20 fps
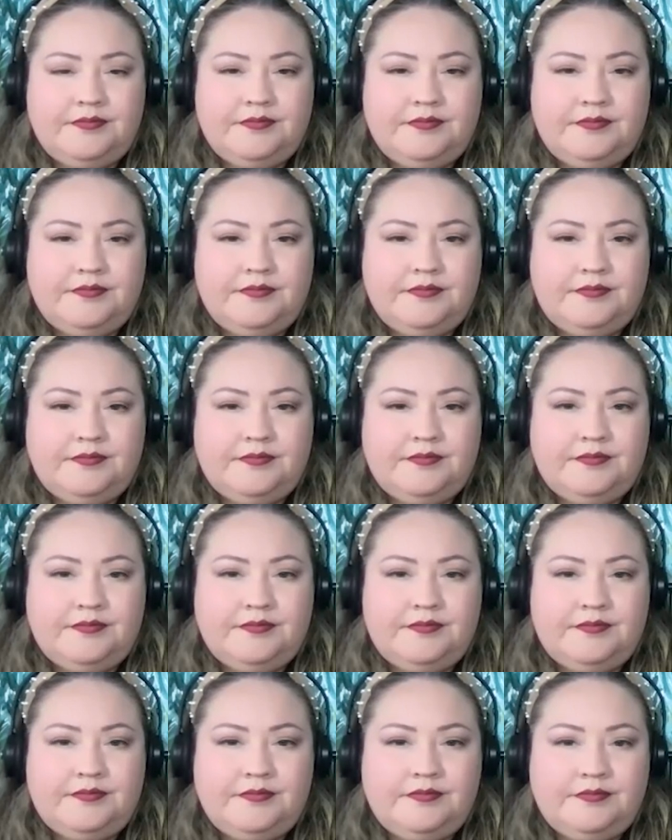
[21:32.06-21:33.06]

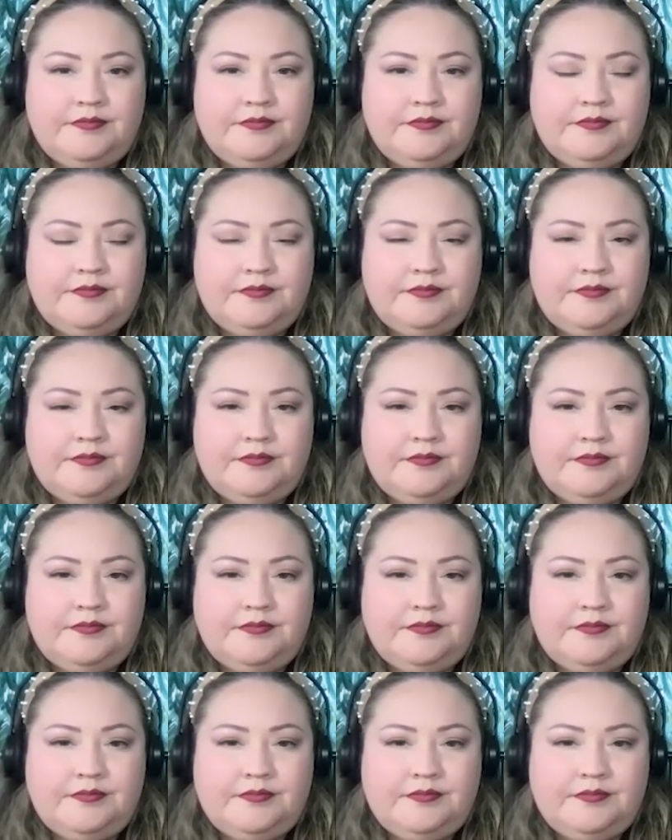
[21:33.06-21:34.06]

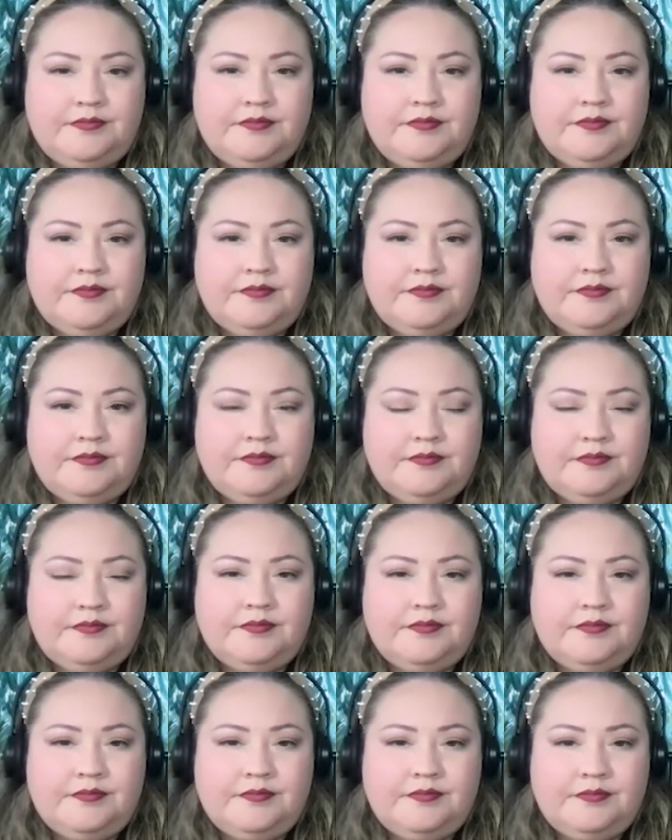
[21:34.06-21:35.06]

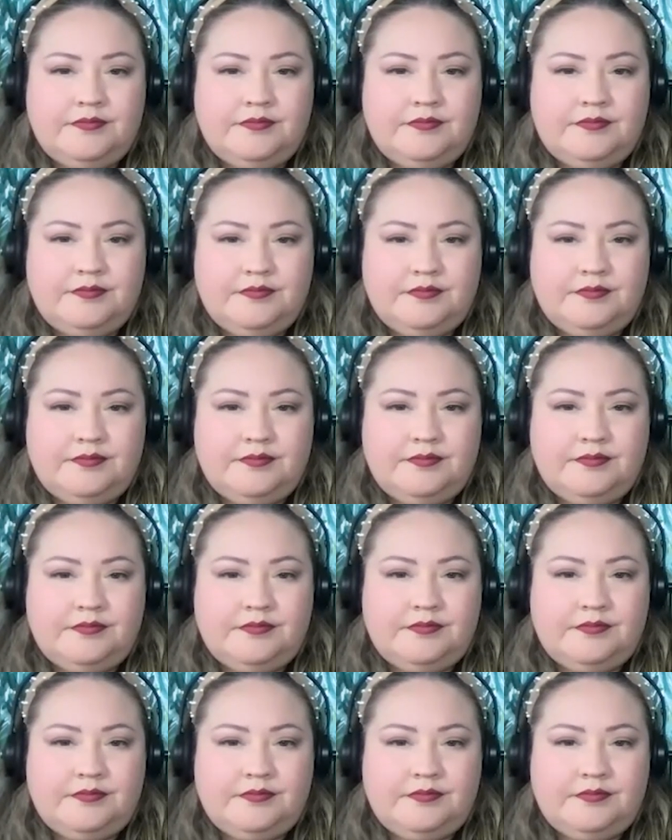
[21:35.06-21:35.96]
(silent)